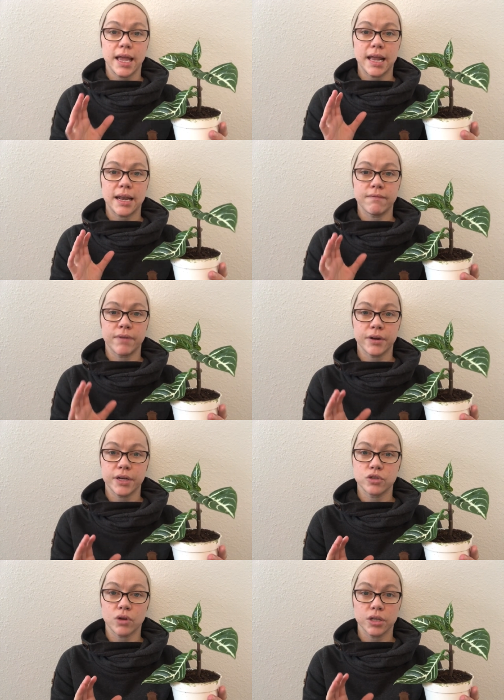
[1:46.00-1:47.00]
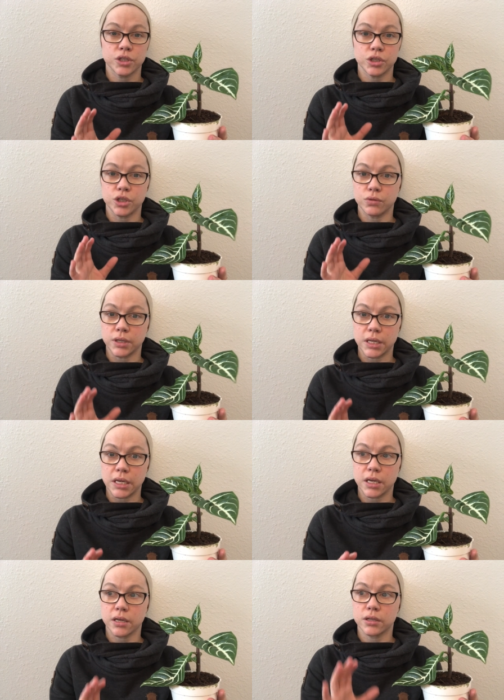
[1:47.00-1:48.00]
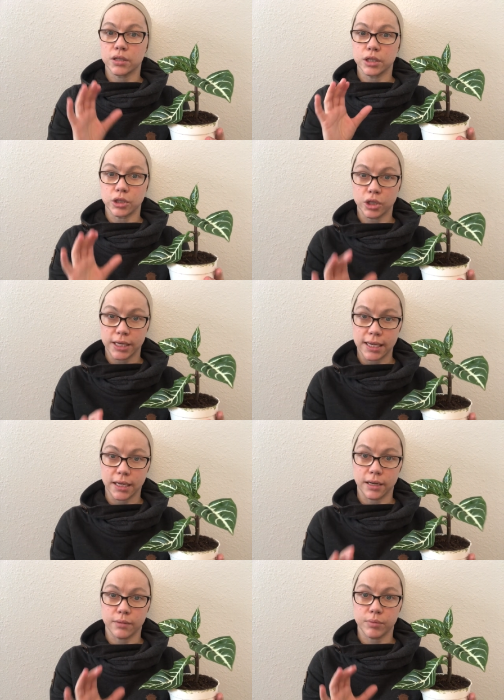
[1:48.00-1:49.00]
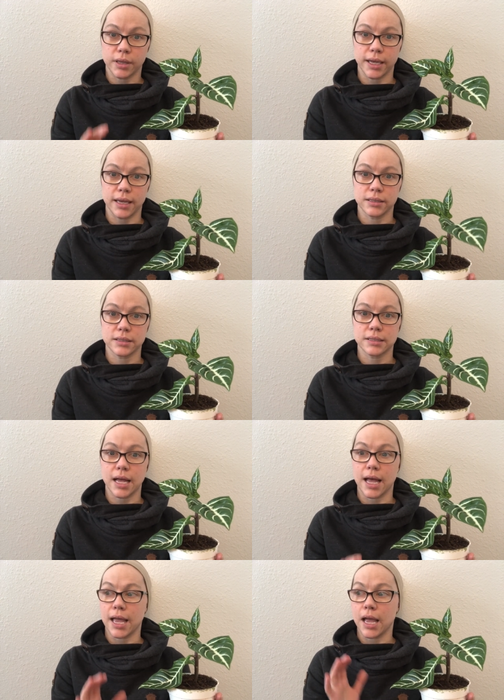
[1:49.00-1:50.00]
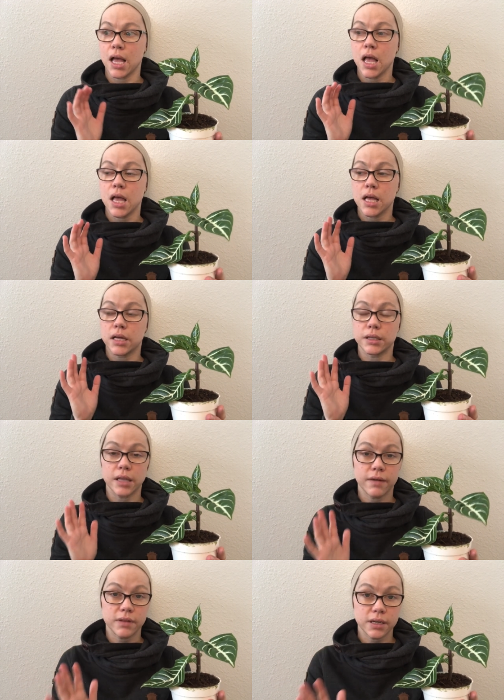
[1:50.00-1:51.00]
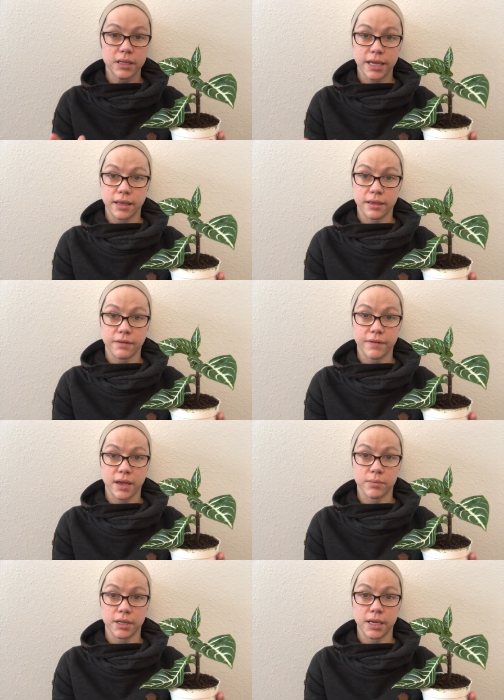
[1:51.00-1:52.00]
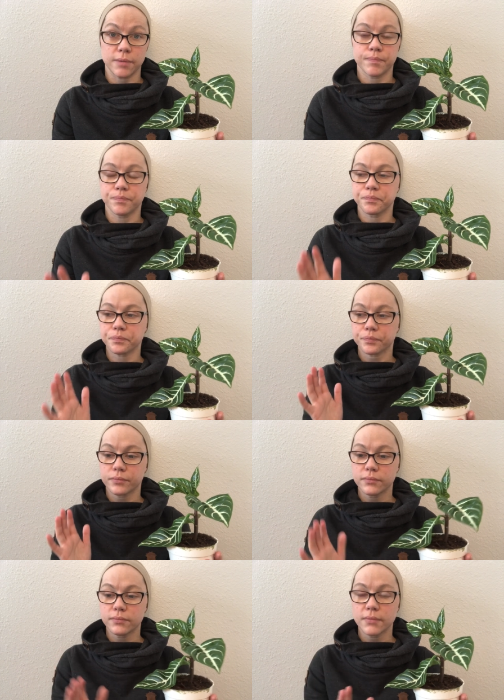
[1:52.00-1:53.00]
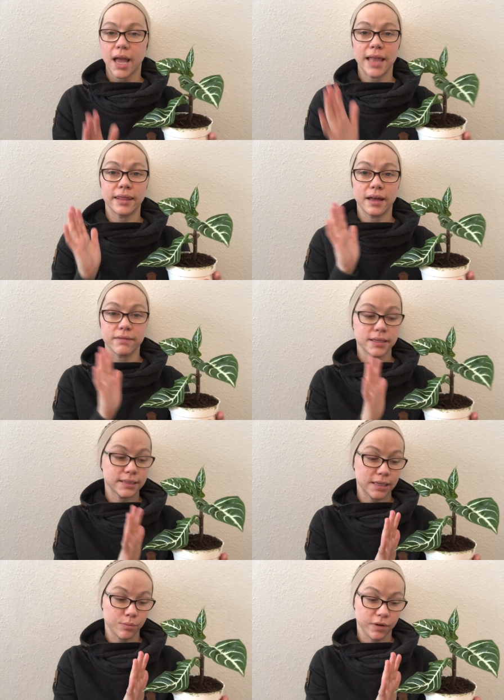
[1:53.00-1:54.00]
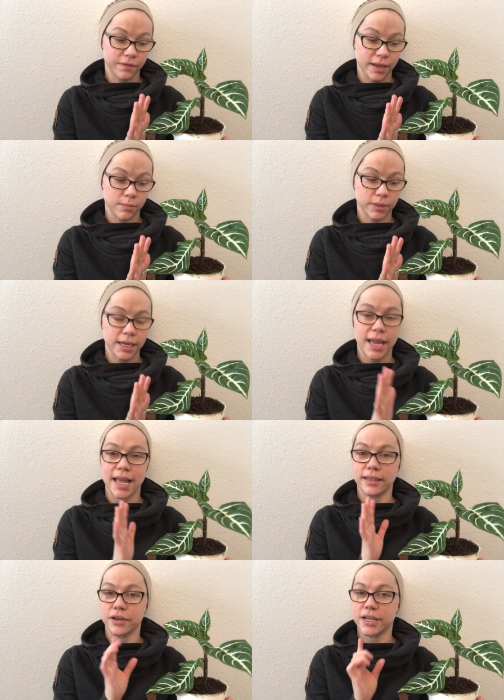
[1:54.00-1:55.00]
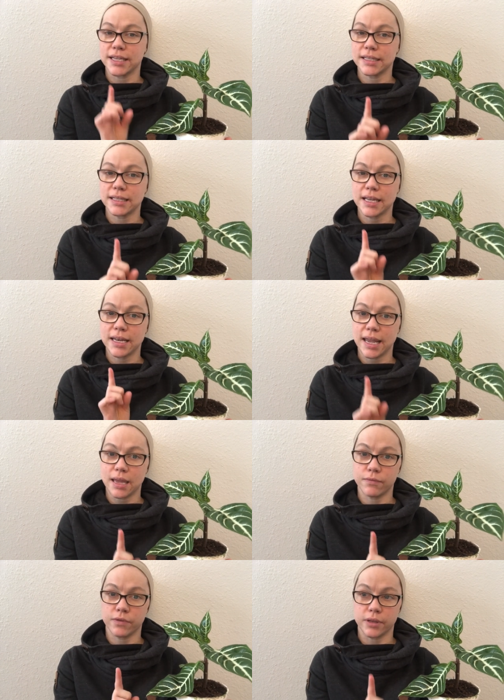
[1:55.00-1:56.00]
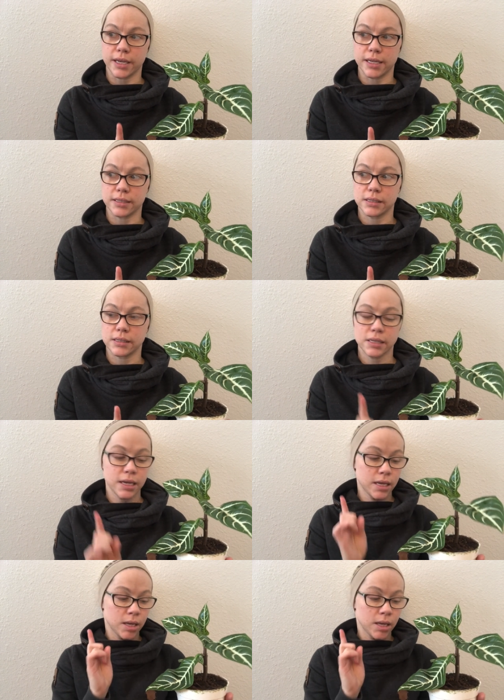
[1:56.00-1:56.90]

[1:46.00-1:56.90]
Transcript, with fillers: and I'm very drawn to unique looking plants. I love the Calathea family. I love the zebra family, and there is a name for this